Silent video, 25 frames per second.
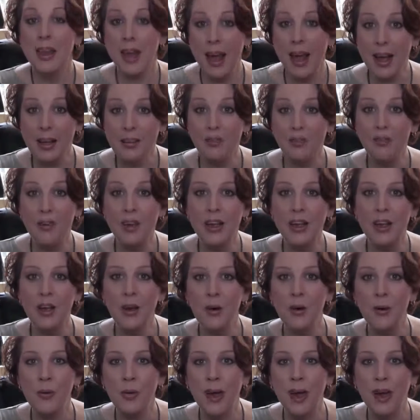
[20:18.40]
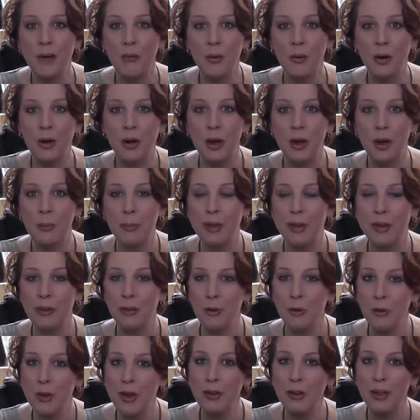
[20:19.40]
The next video that we're going
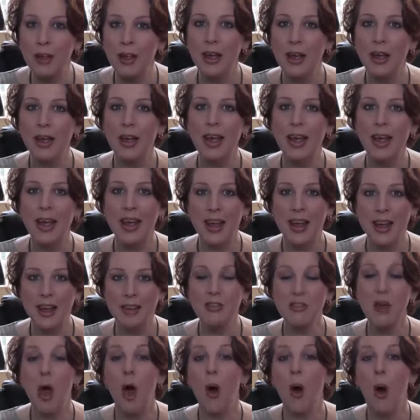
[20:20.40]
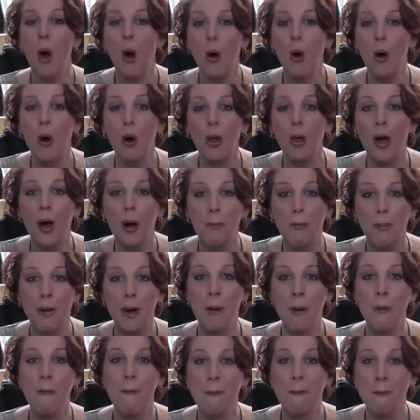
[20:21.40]
to be doing is all
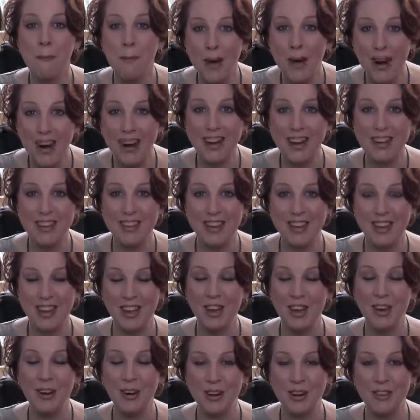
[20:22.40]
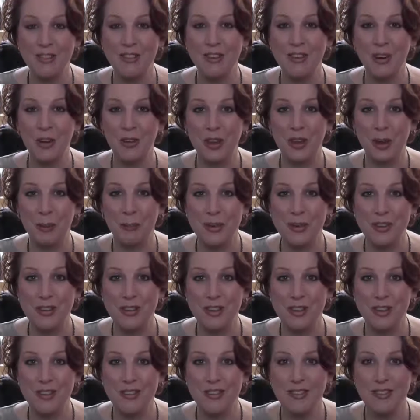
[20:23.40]
about marketing your
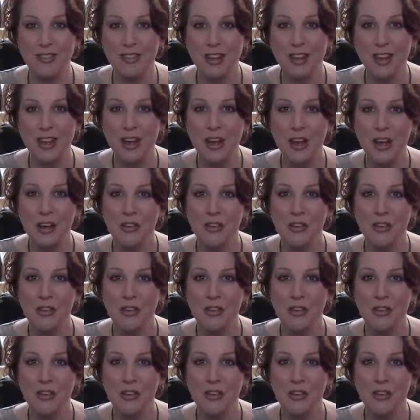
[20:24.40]
consulting business.